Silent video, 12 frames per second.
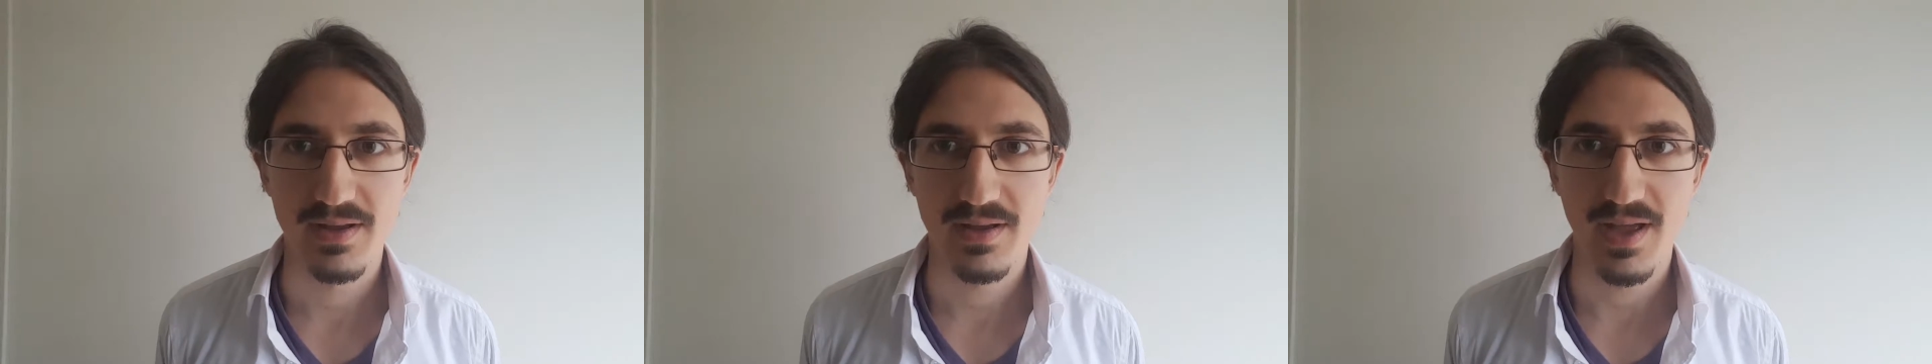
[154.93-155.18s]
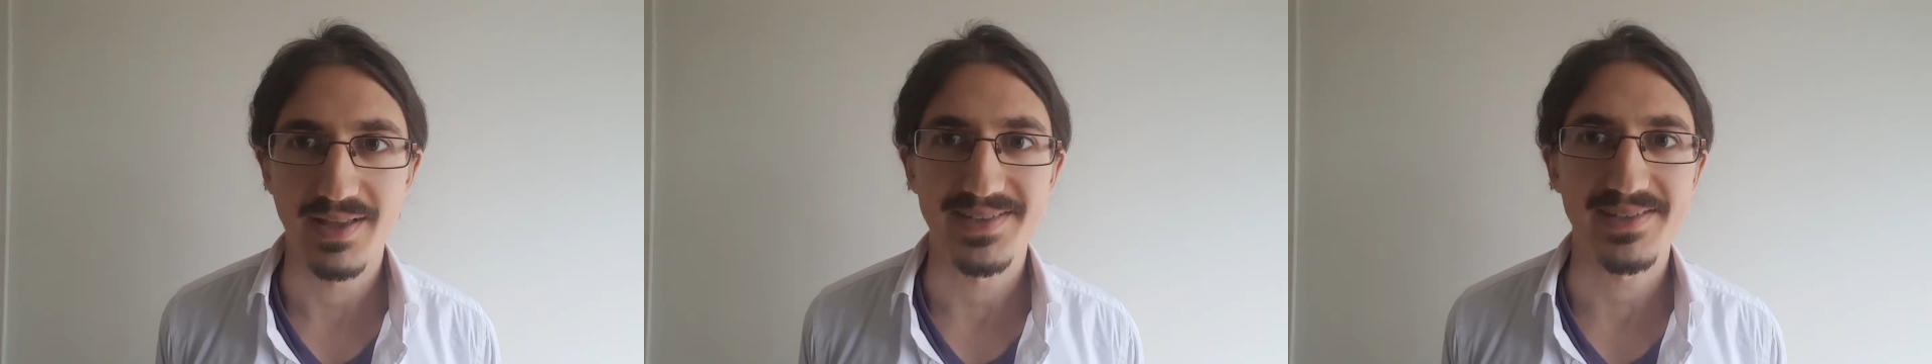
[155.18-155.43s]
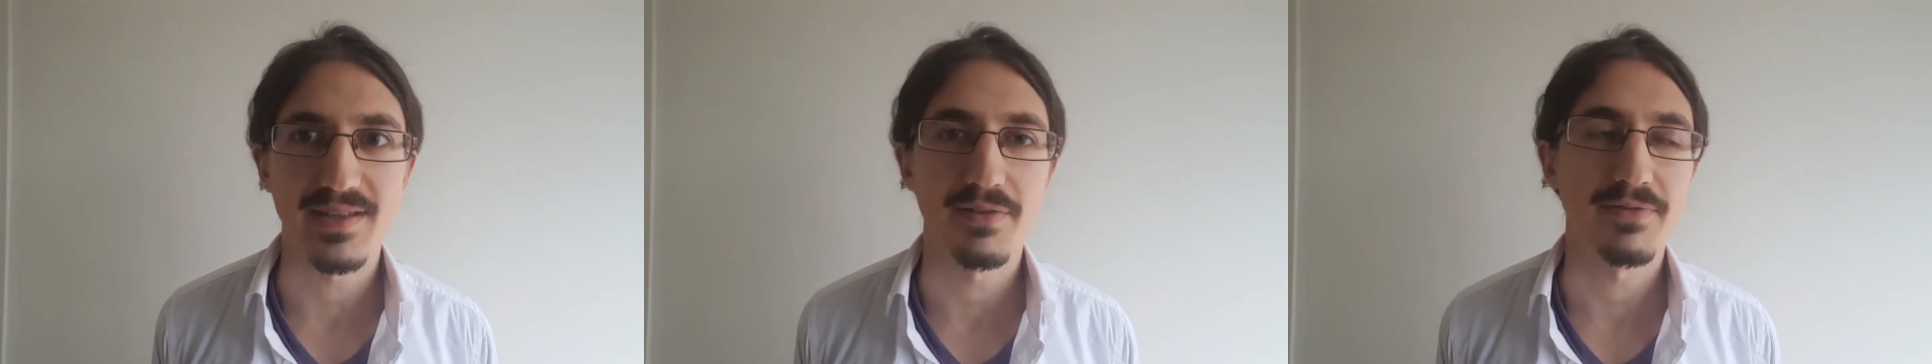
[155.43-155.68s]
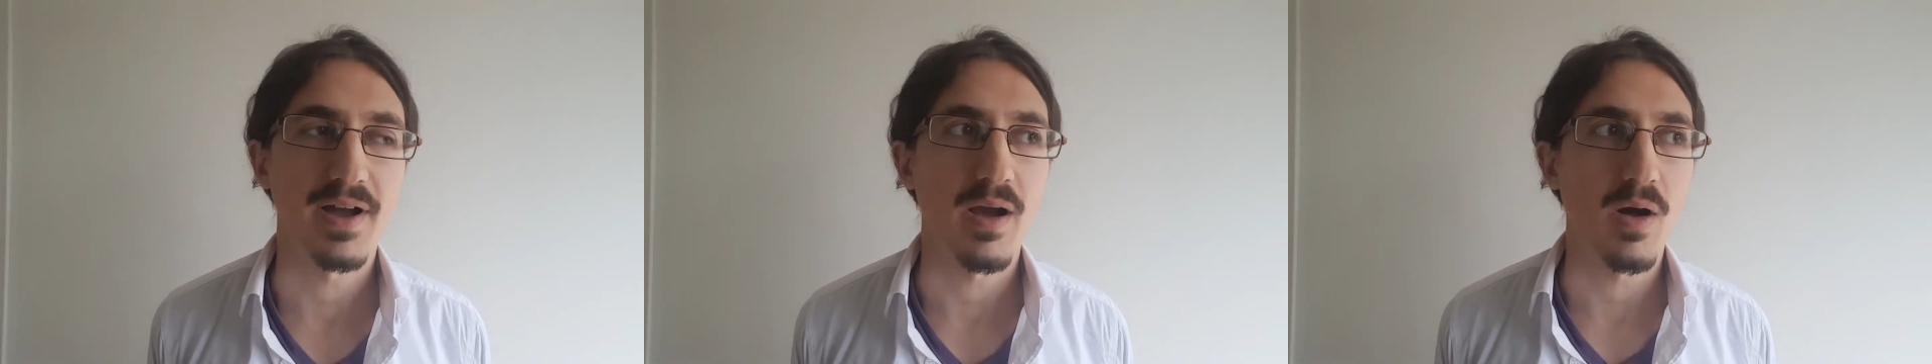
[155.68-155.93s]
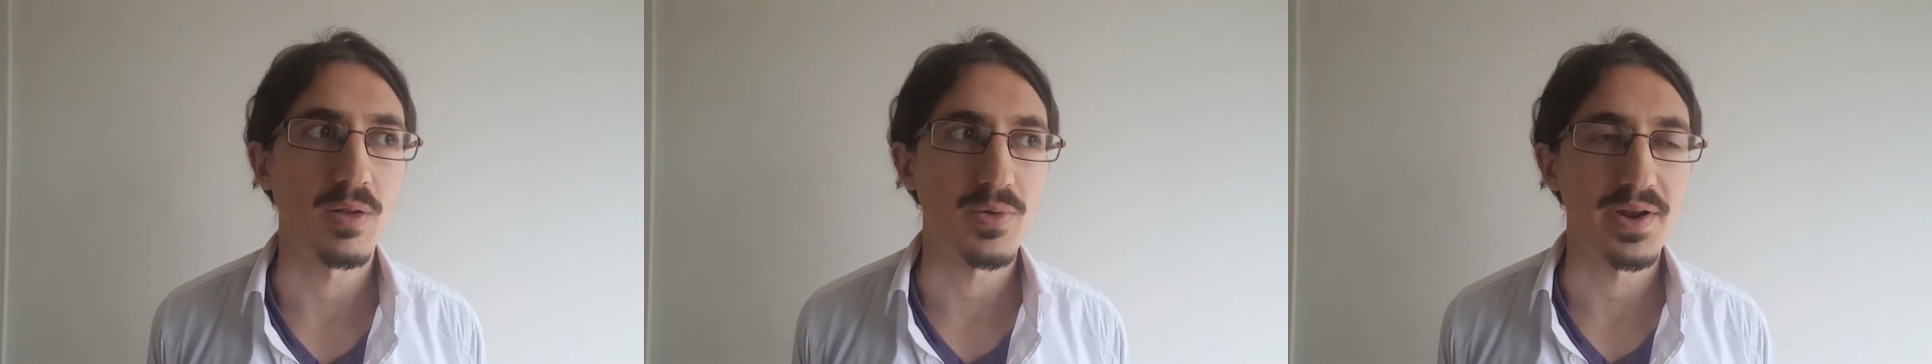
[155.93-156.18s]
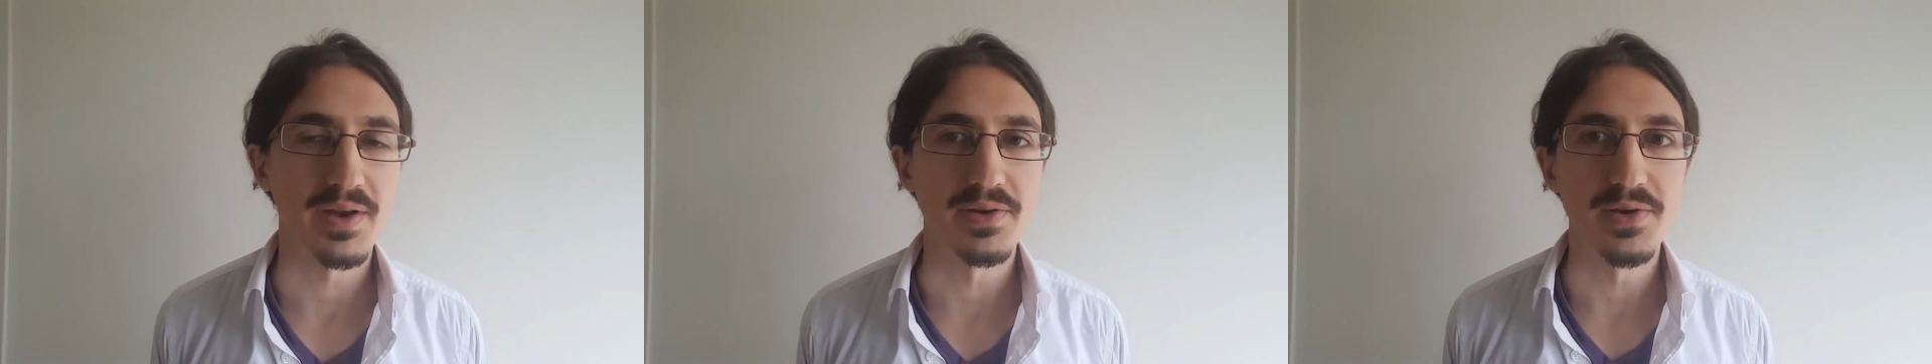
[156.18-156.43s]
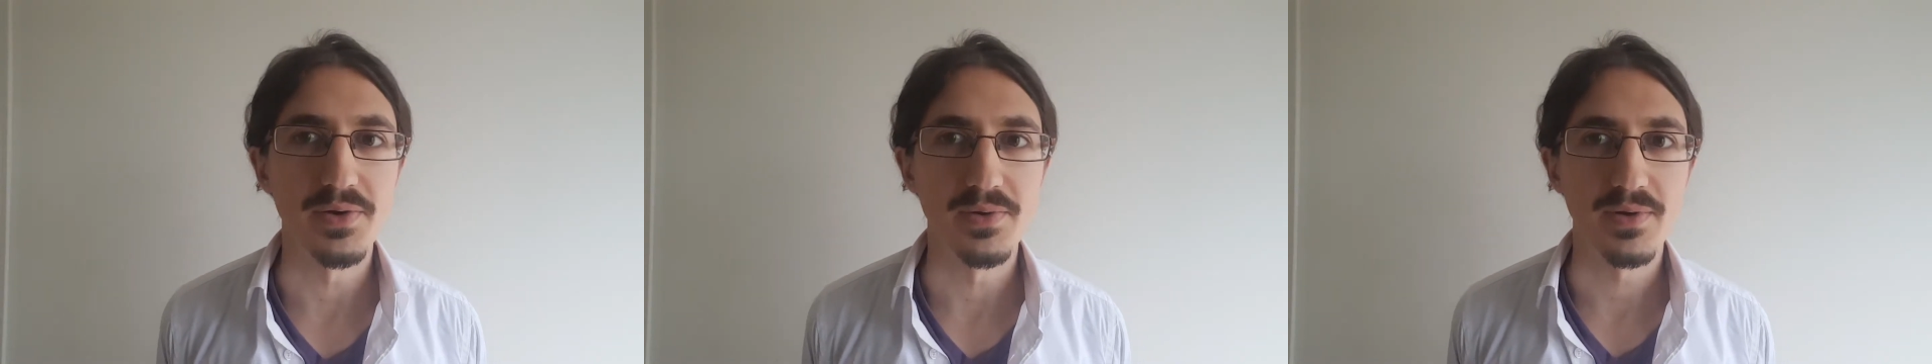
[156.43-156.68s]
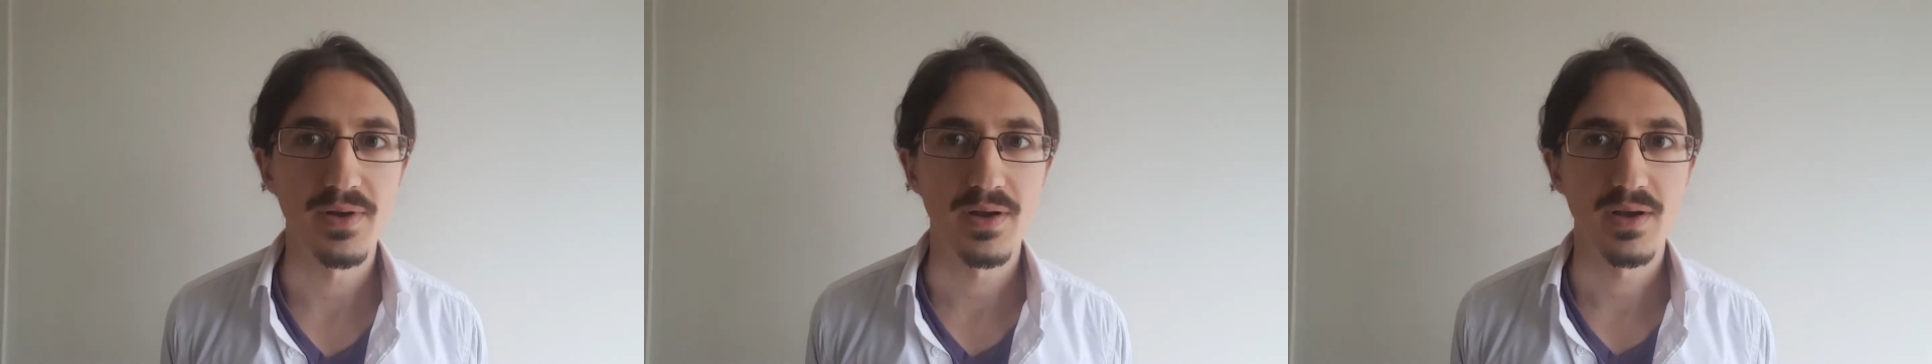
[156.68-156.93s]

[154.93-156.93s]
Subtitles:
and stuff I already knew